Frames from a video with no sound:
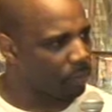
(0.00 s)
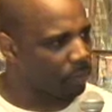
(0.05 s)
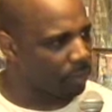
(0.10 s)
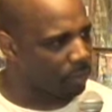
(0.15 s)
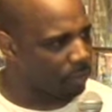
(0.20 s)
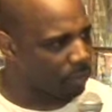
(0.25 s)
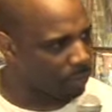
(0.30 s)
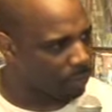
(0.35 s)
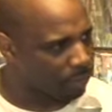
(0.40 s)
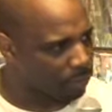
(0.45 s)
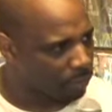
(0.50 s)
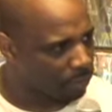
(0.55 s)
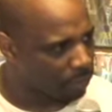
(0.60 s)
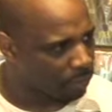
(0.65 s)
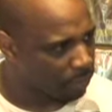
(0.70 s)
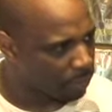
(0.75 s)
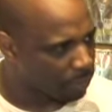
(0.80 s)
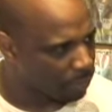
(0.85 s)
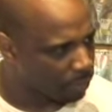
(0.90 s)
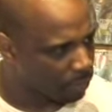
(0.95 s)

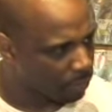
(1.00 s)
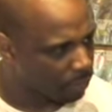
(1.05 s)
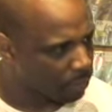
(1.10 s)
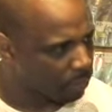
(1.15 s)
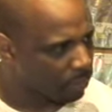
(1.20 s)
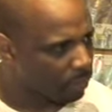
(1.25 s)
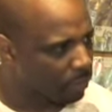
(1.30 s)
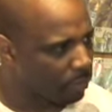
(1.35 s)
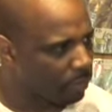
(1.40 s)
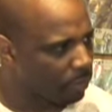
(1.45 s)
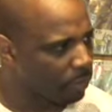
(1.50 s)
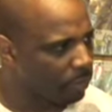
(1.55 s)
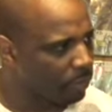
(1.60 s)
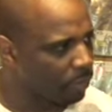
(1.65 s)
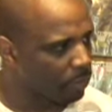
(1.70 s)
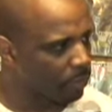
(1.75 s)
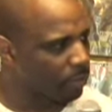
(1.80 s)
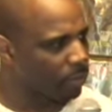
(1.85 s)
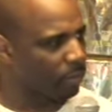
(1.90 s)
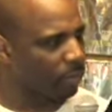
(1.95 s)

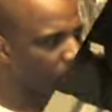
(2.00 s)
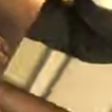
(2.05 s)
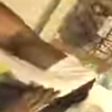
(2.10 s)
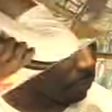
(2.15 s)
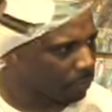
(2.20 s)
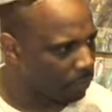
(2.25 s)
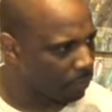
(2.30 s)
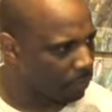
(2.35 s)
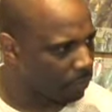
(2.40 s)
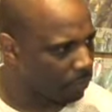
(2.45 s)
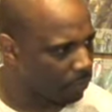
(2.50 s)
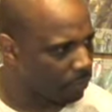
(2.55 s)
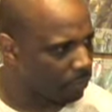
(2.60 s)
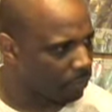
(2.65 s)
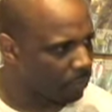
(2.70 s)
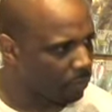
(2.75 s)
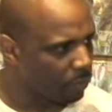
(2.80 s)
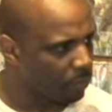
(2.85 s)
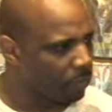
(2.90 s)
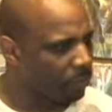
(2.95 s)

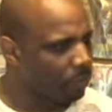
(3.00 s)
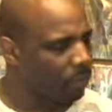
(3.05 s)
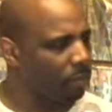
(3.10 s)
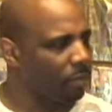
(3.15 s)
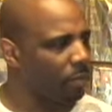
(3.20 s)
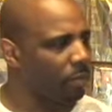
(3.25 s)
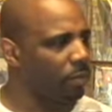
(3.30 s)
(silent)